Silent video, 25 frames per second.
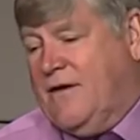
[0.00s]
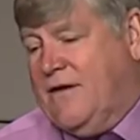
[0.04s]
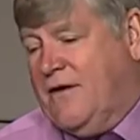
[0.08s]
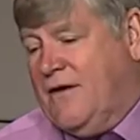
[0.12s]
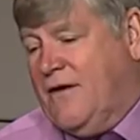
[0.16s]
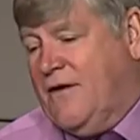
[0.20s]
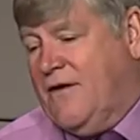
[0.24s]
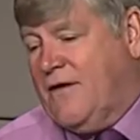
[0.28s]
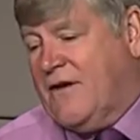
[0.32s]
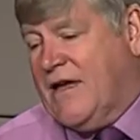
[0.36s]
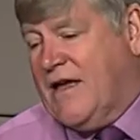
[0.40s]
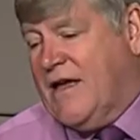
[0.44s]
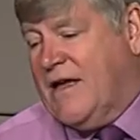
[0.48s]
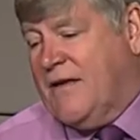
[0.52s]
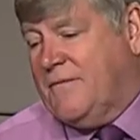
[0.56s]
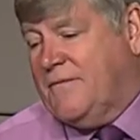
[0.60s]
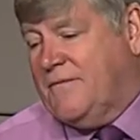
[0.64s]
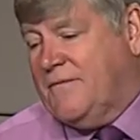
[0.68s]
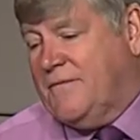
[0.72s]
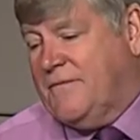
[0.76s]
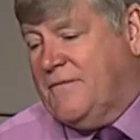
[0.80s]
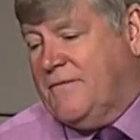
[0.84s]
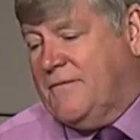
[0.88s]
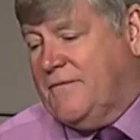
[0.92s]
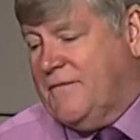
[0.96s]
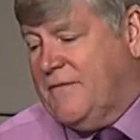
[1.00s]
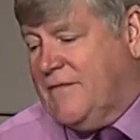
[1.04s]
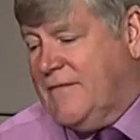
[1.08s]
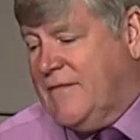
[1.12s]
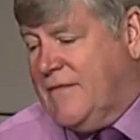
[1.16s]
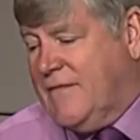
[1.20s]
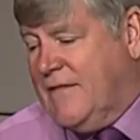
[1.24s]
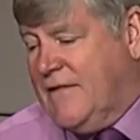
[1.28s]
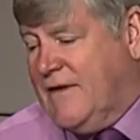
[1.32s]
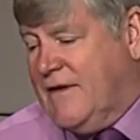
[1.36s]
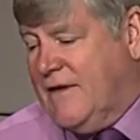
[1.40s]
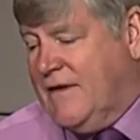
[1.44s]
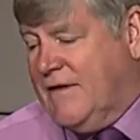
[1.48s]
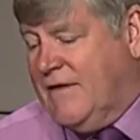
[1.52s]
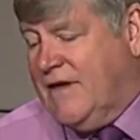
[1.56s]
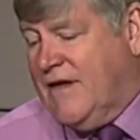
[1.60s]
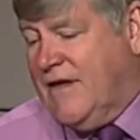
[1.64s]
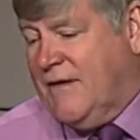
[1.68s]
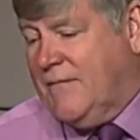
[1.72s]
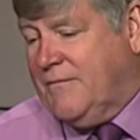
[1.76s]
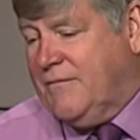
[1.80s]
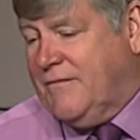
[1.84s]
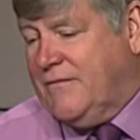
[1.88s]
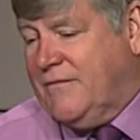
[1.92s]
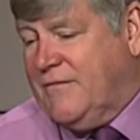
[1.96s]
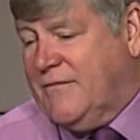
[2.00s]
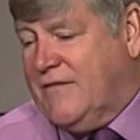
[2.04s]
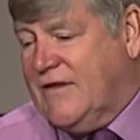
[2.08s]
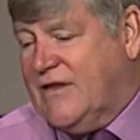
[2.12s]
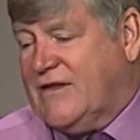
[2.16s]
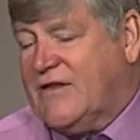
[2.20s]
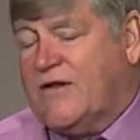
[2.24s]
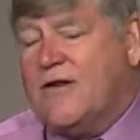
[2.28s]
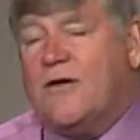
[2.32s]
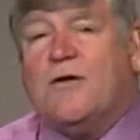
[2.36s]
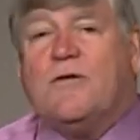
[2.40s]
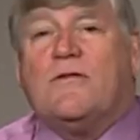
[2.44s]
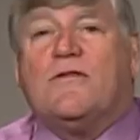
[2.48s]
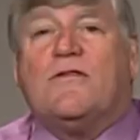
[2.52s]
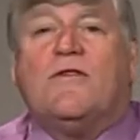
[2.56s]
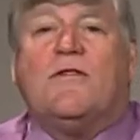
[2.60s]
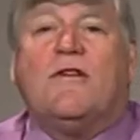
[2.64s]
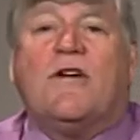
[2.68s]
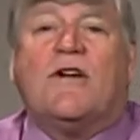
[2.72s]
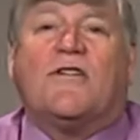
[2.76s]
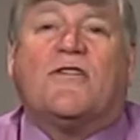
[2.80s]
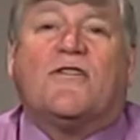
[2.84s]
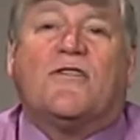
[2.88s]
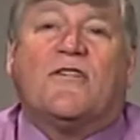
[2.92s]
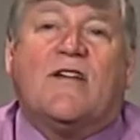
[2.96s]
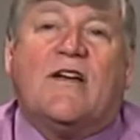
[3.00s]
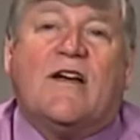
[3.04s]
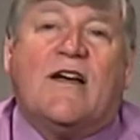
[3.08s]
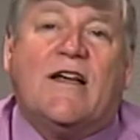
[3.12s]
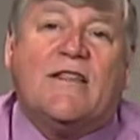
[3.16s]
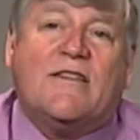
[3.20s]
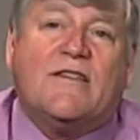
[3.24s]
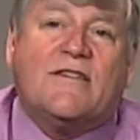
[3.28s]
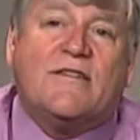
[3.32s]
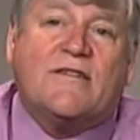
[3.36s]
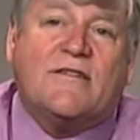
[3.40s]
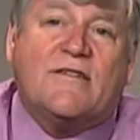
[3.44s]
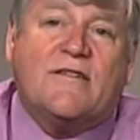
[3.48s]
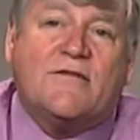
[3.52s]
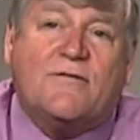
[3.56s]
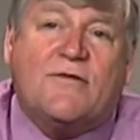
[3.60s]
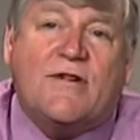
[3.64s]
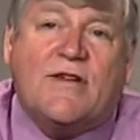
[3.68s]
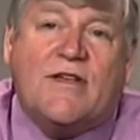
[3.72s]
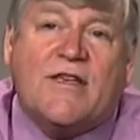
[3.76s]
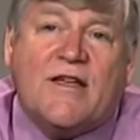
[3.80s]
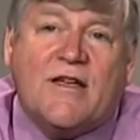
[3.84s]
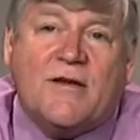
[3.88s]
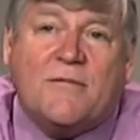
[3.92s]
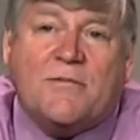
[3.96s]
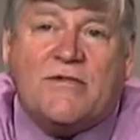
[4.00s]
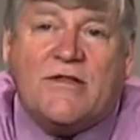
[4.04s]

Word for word: Okay, let's go to our slides if we can,